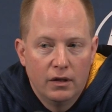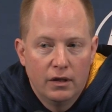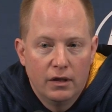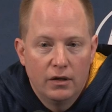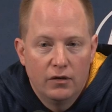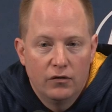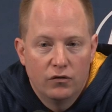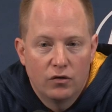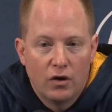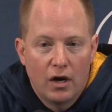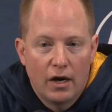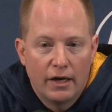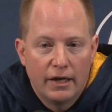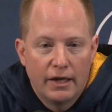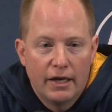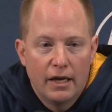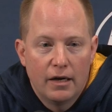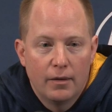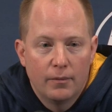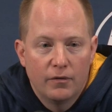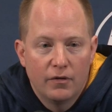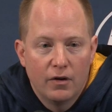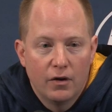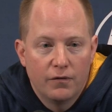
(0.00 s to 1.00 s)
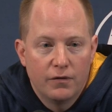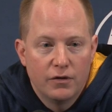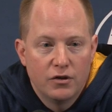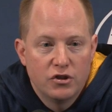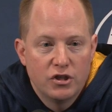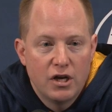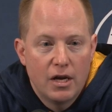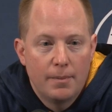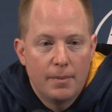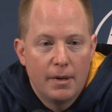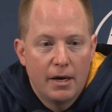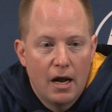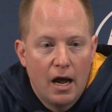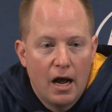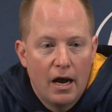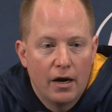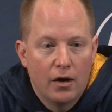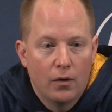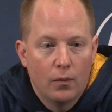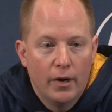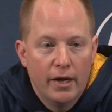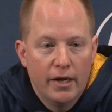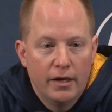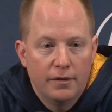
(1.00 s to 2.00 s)
he's trying to get himself in shape at a
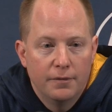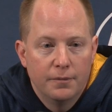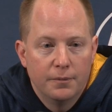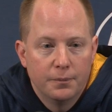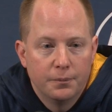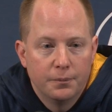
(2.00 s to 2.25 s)
higher weight.